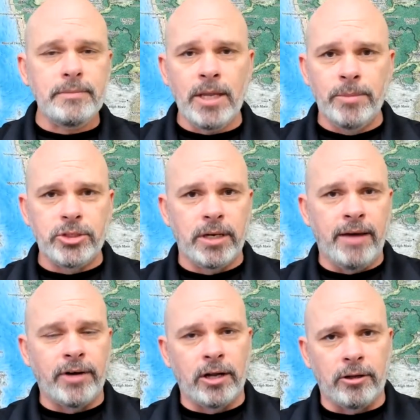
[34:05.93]
But you're going to
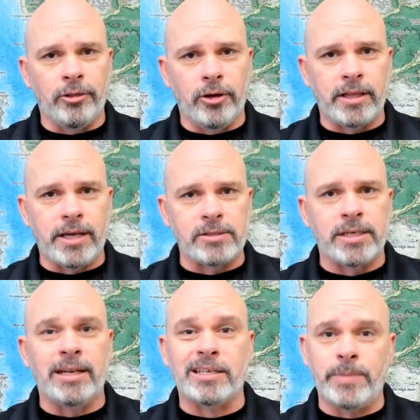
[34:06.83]
have 130,000
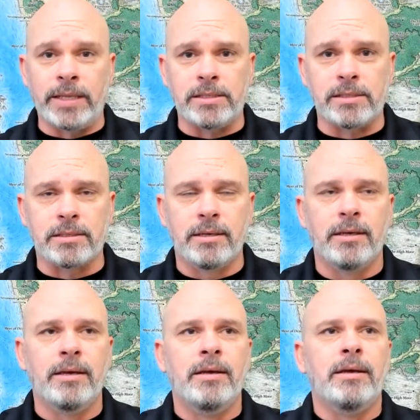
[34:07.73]
in expenses.
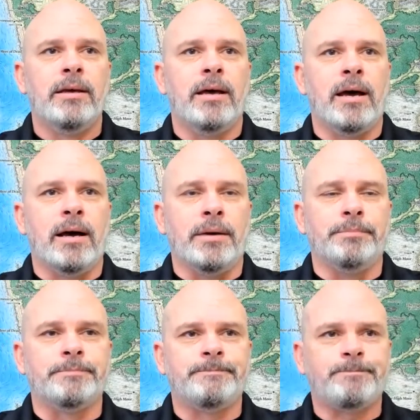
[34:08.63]

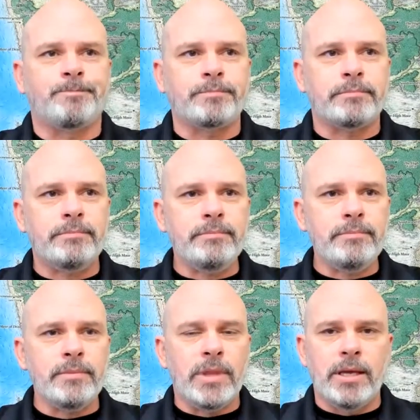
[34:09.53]
Um,
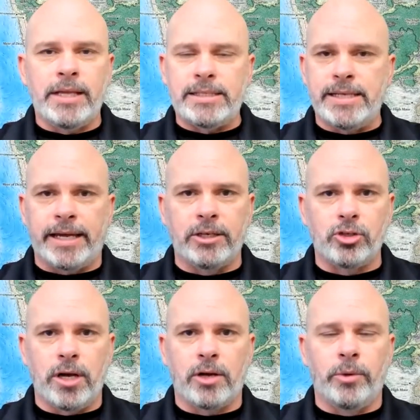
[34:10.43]
that second
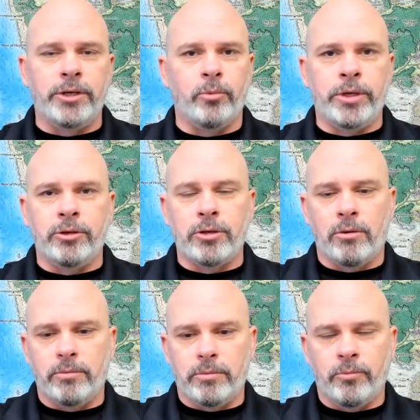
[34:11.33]
truck when you when you
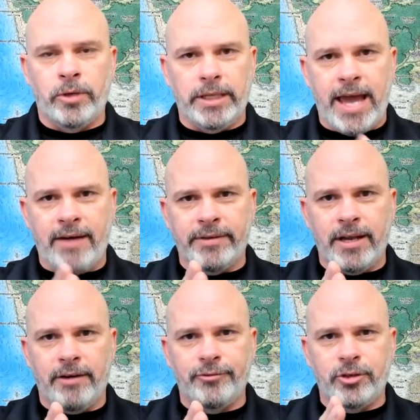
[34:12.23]
don't really have
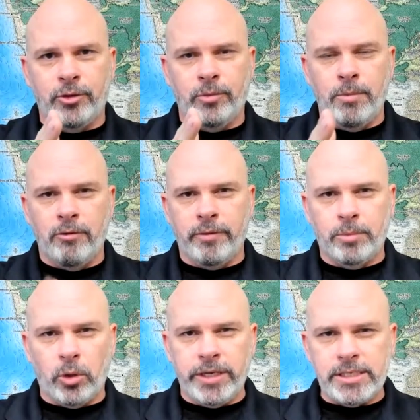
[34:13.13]
enough to move
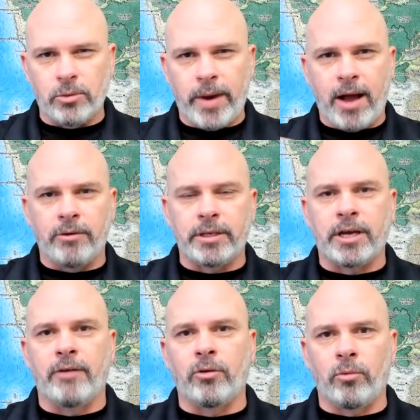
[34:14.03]
employees around and
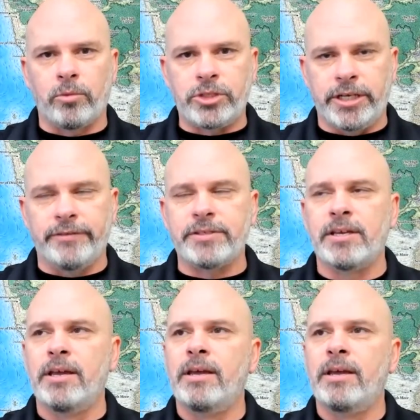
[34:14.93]
cover shifts,